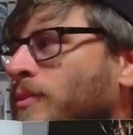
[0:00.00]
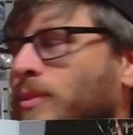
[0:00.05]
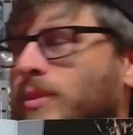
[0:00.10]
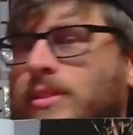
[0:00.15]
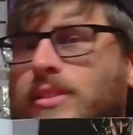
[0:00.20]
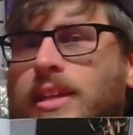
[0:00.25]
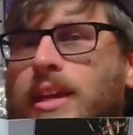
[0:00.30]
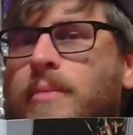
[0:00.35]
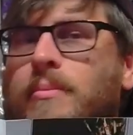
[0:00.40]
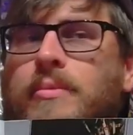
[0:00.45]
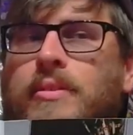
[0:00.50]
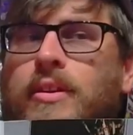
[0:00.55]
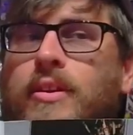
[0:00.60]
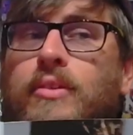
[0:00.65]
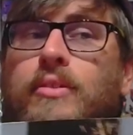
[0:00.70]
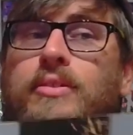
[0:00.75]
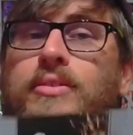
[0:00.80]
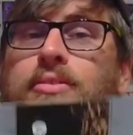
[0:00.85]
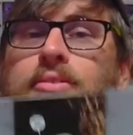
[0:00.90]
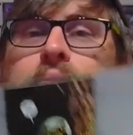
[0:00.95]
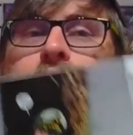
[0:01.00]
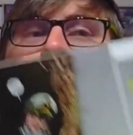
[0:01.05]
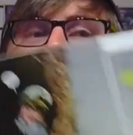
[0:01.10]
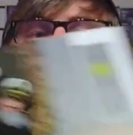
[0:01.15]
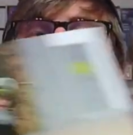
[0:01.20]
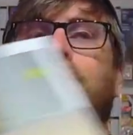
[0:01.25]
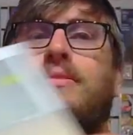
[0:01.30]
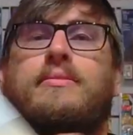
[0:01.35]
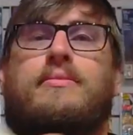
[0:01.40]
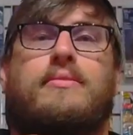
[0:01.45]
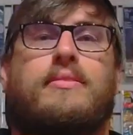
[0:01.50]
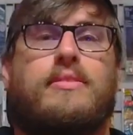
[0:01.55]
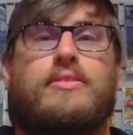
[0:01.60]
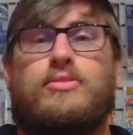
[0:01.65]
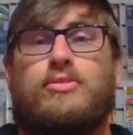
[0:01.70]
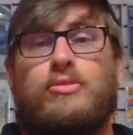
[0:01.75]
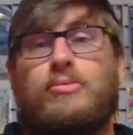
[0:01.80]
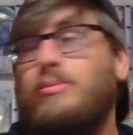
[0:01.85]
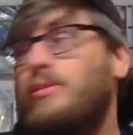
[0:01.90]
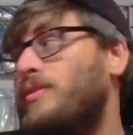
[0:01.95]
which I'm going to
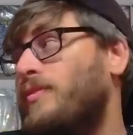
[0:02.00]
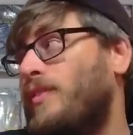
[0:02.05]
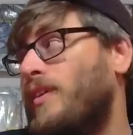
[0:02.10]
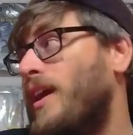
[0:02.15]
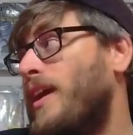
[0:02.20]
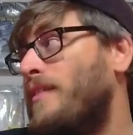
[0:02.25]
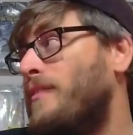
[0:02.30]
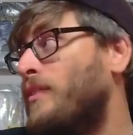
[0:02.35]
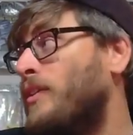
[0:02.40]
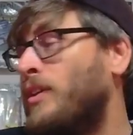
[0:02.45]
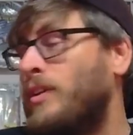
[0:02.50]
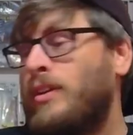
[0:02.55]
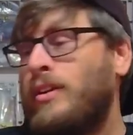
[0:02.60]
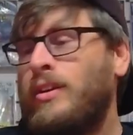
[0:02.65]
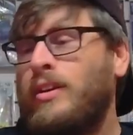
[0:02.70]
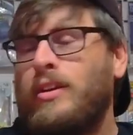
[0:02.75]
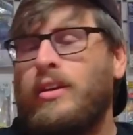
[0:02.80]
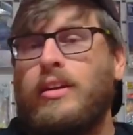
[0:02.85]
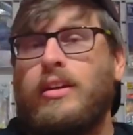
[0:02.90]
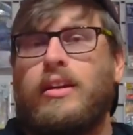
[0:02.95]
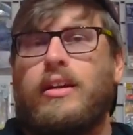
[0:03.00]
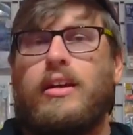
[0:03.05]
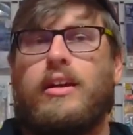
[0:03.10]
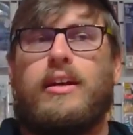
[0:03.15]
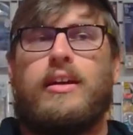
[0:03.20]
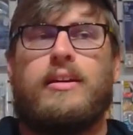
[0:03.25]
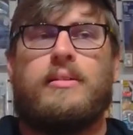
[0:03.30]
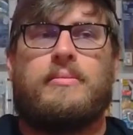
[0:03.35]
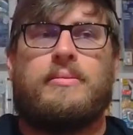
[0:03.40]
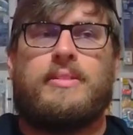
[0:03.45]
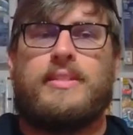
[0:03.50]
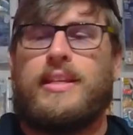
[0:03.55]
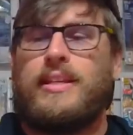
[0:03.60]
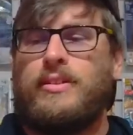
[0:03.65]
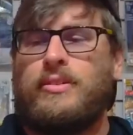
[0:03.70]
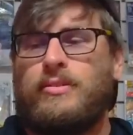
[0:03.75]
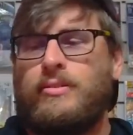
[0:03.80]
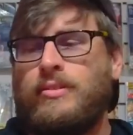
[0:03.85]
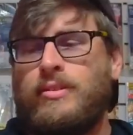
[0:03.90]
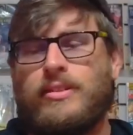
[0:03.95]
assume is forever, because that
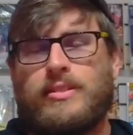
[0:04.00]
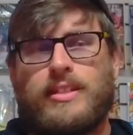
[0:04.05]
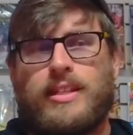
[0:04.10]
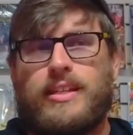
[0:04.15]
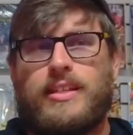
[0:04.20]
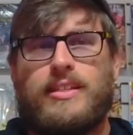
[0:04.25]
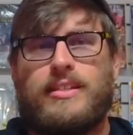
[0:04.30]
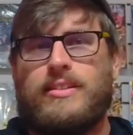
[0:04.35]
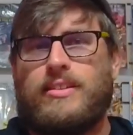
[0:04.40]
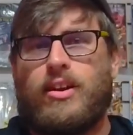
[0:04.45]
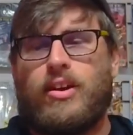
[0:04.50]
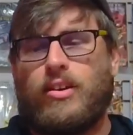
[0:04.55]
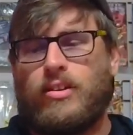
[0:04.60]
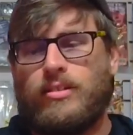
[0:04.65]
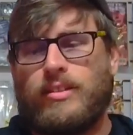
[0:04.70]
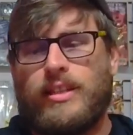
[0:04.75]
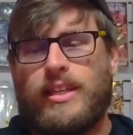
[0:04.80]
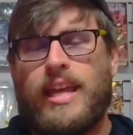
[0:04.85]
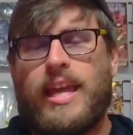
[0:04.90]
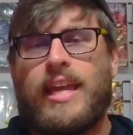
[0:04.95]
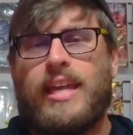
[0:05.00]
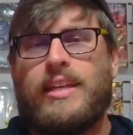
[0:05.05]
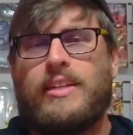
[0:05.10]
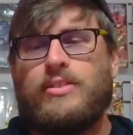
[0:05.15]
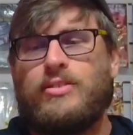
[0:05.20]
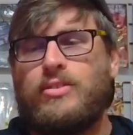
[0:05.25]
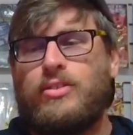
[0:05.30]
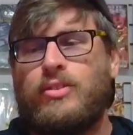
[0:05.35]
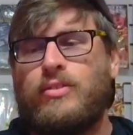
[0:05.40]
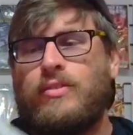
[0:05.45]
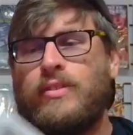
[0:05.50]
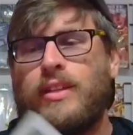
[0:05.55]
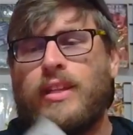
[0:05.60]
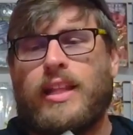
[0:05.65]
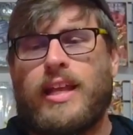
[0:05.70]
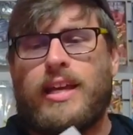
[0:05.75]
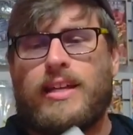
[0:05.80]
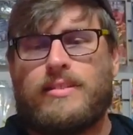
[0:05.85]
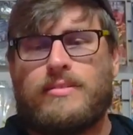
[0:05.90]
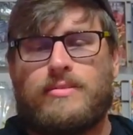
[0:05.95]
dude looks like he's hardly aged over the
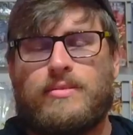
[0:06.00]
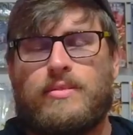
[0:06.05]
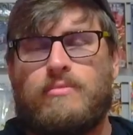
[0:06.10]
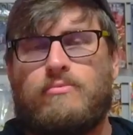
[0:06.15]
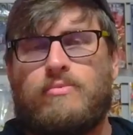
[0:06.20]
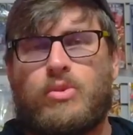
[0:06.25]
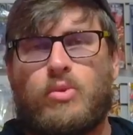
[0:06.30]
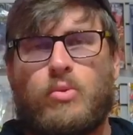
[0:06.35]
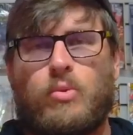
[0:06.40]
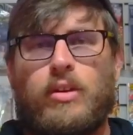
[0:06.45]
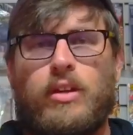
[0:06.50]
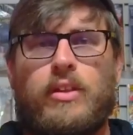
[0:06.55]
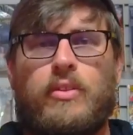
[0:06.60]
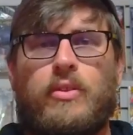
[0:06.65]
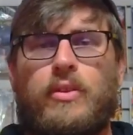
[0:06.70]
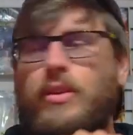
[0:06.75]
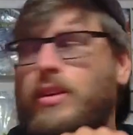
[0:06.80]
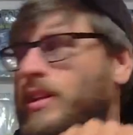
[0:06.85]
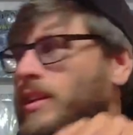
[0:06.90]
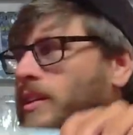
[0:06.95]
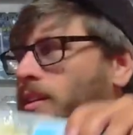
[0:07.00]
last 20-30